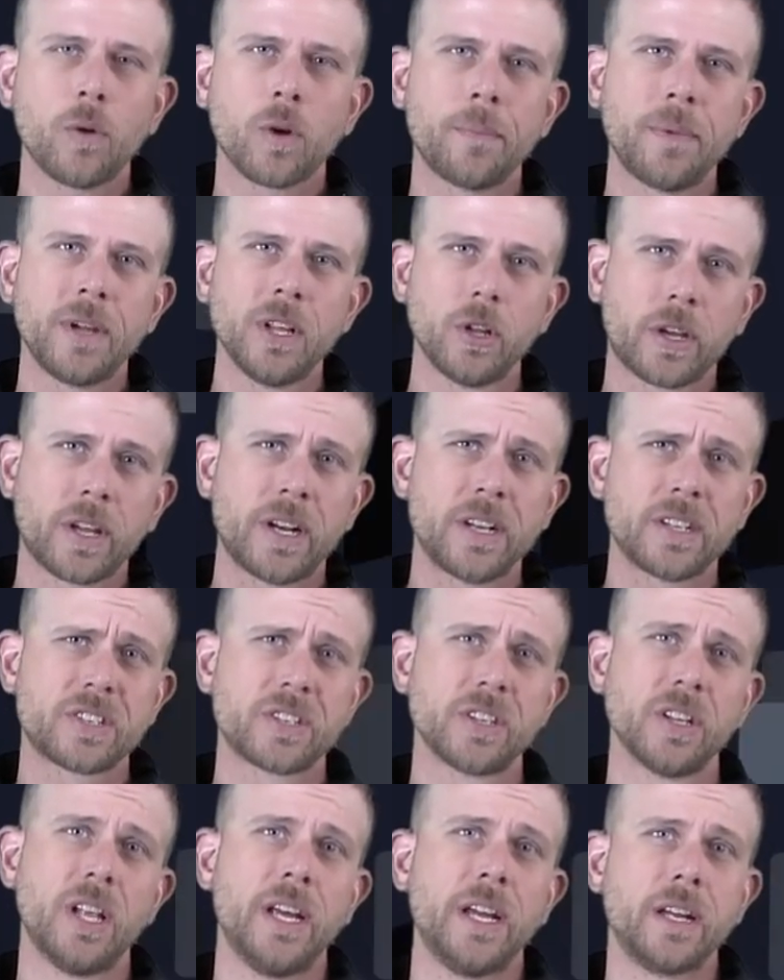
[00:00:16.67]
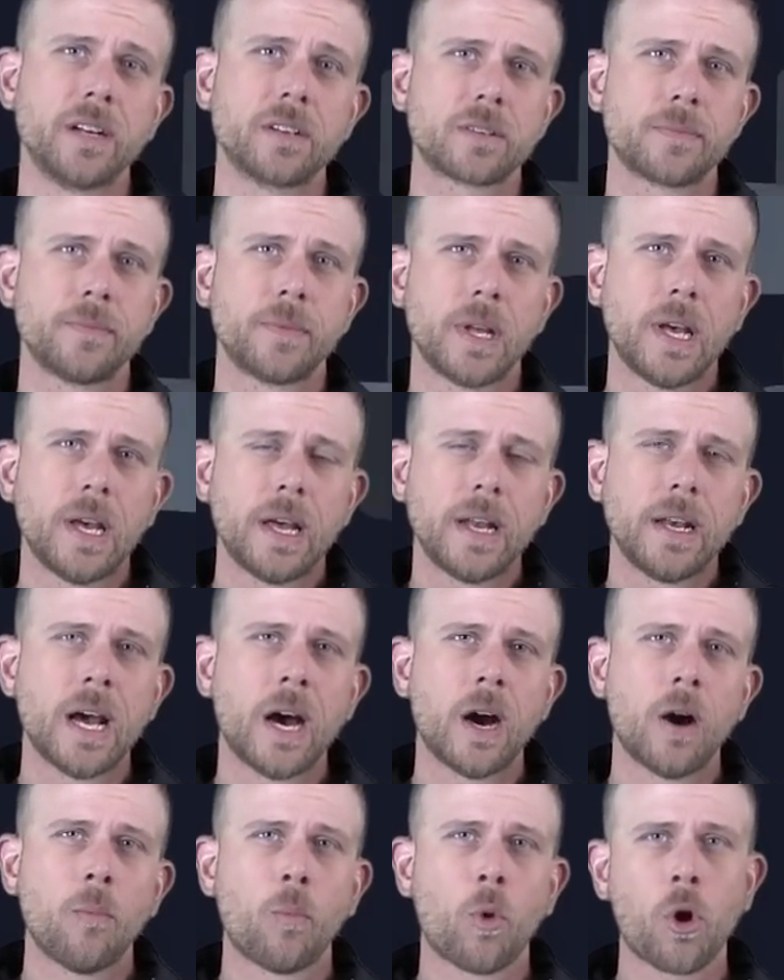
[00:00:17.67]
we're going to be looking at slings.
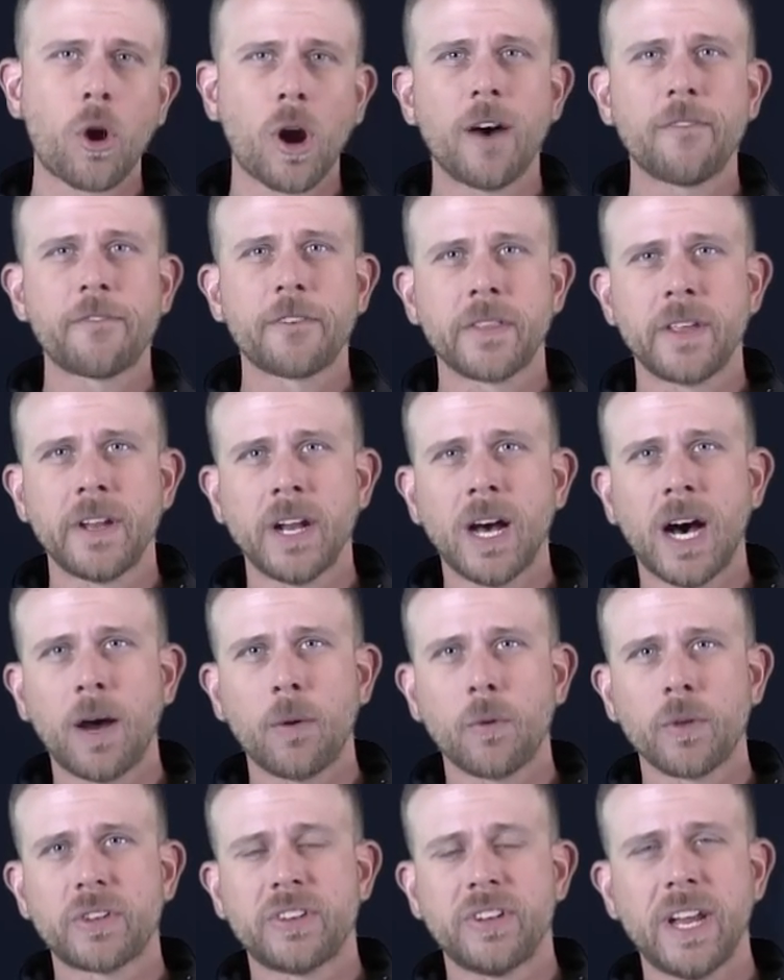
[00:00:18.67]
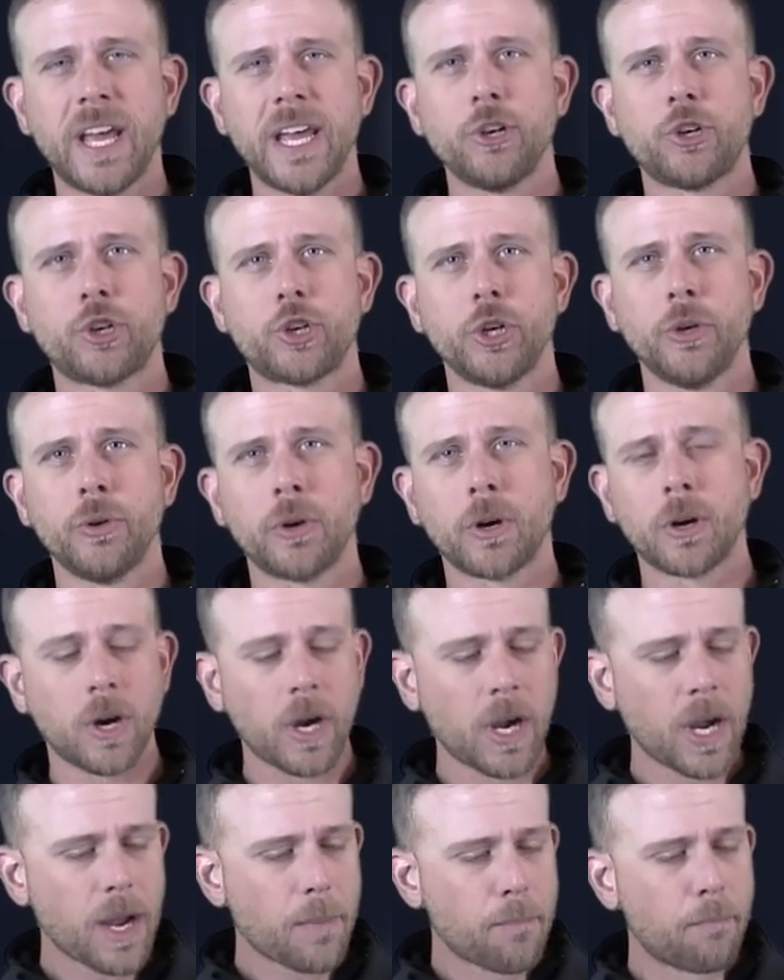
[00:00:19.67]
Now, more often than not with today's
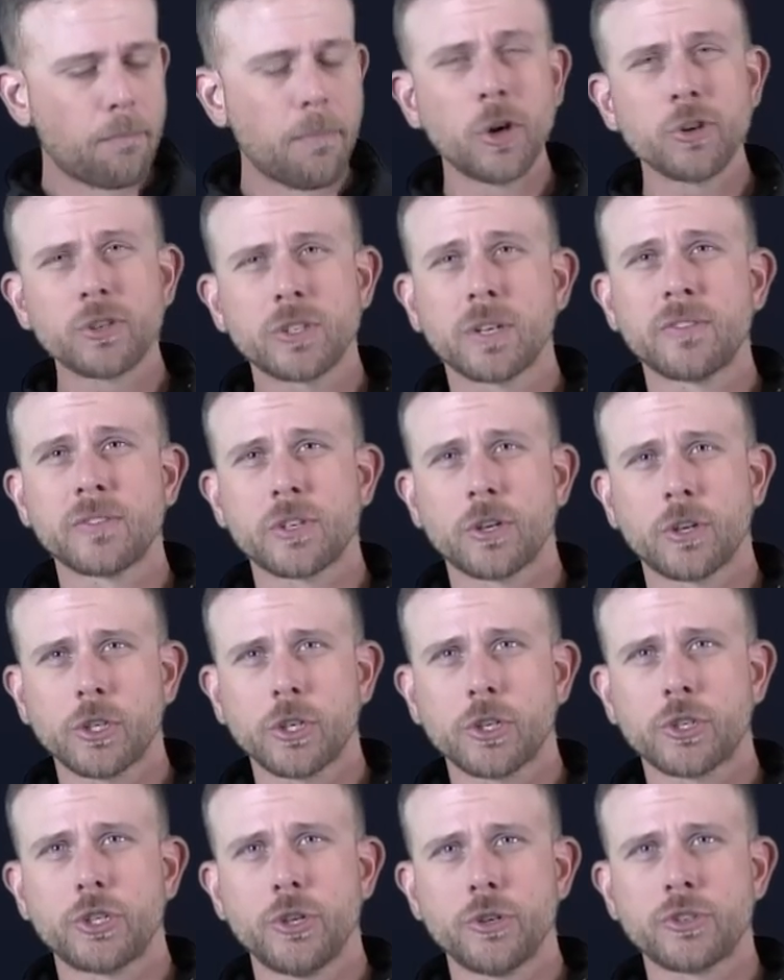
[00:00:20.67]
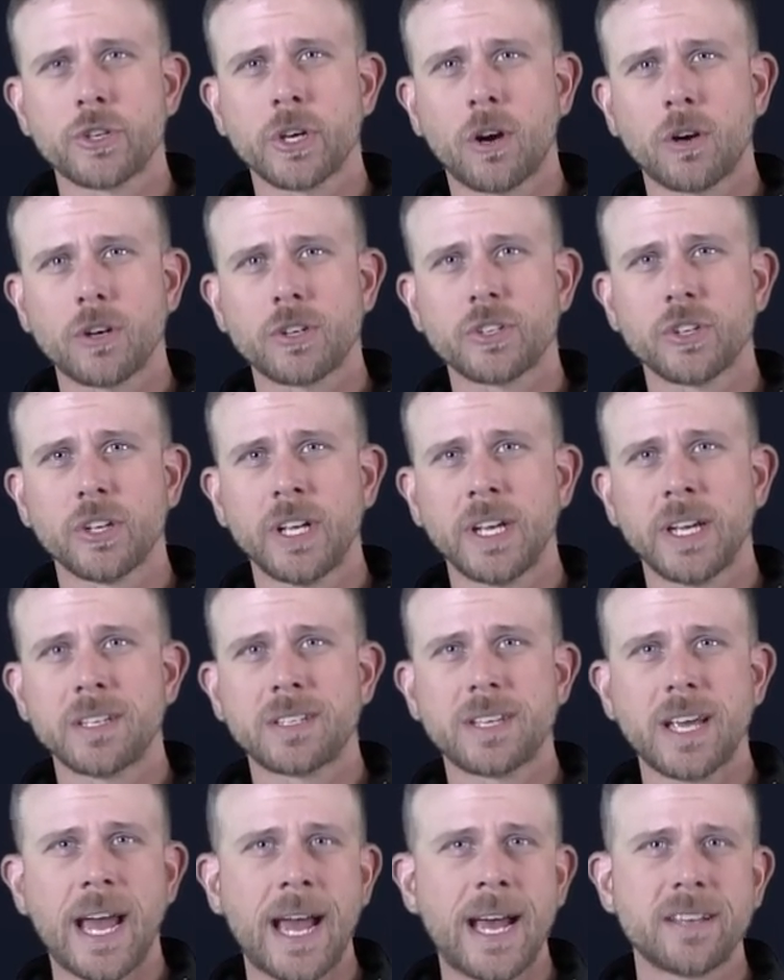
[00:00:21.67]
shooter, most of us are just using our
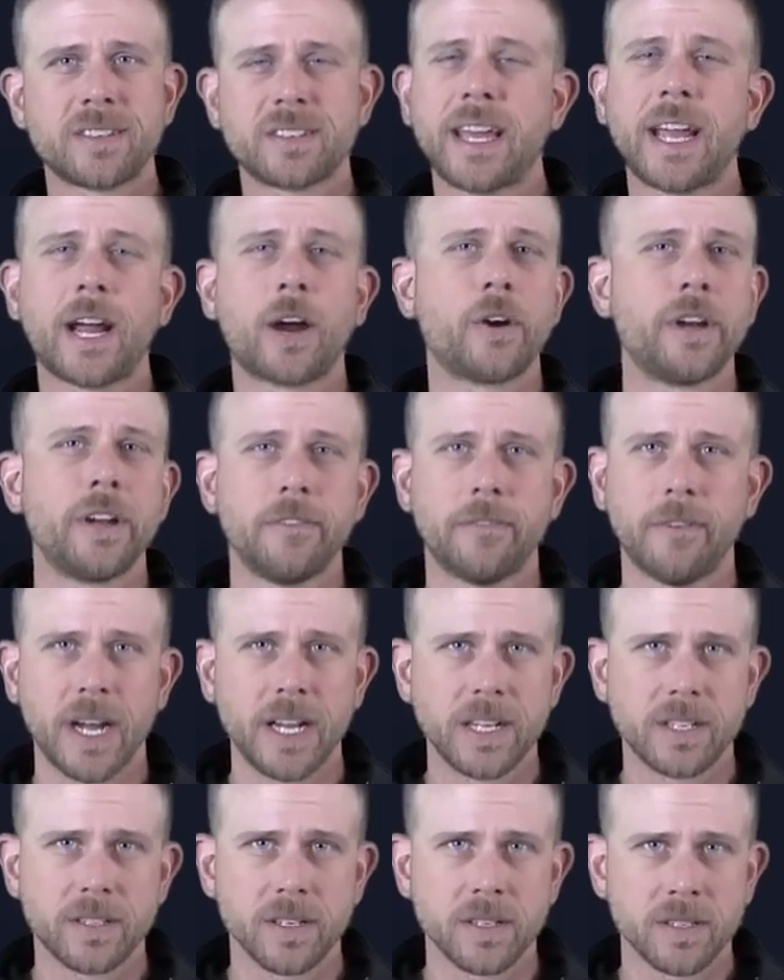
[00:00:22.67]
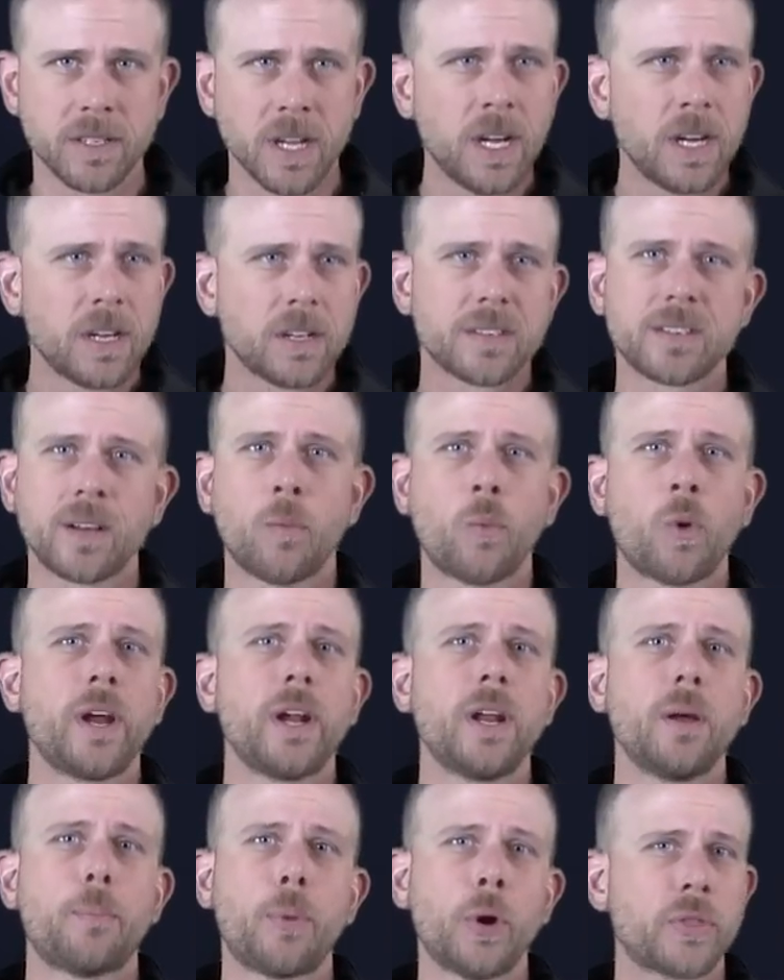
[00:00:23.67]
slings as carry devices, some
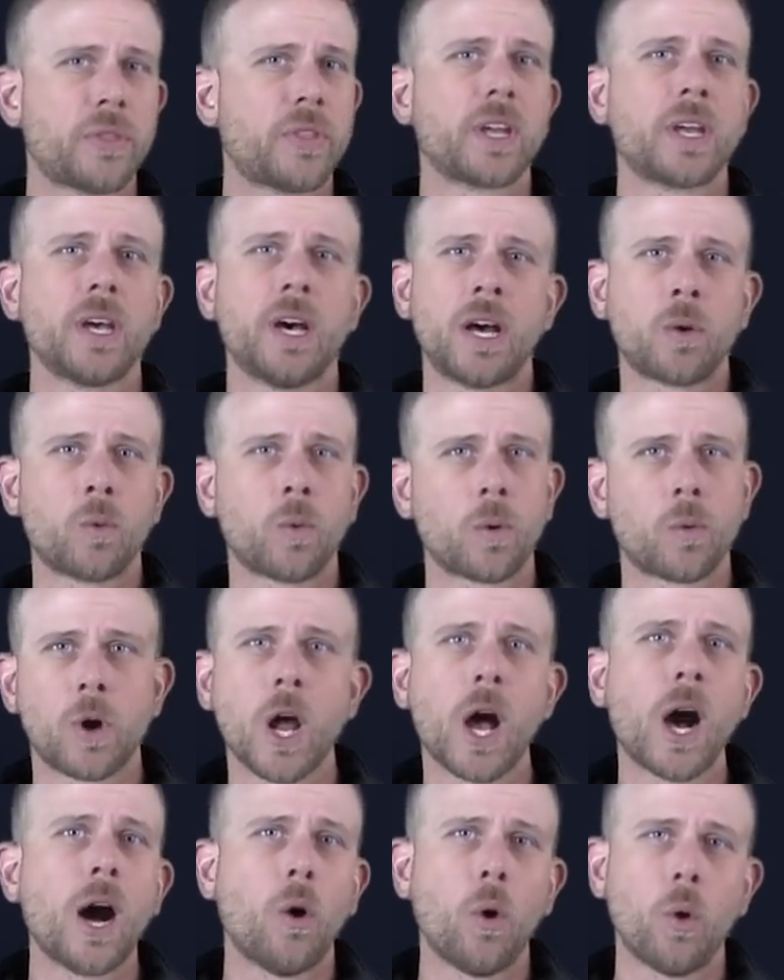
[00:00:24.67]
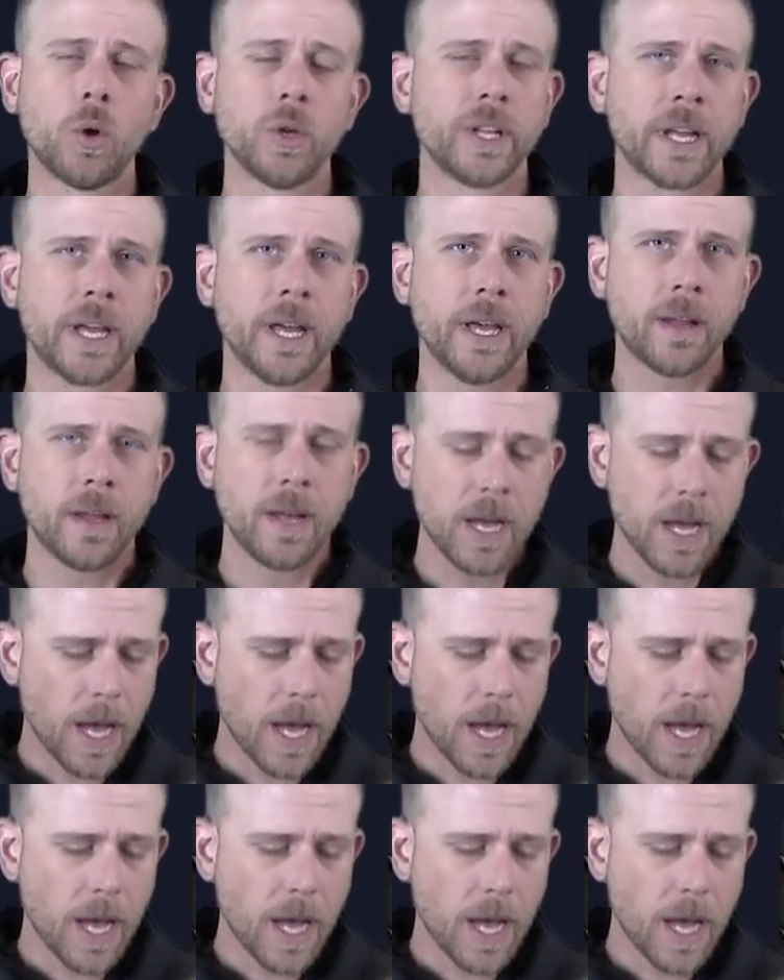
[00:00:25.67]
way to put the gun when we're not holding it.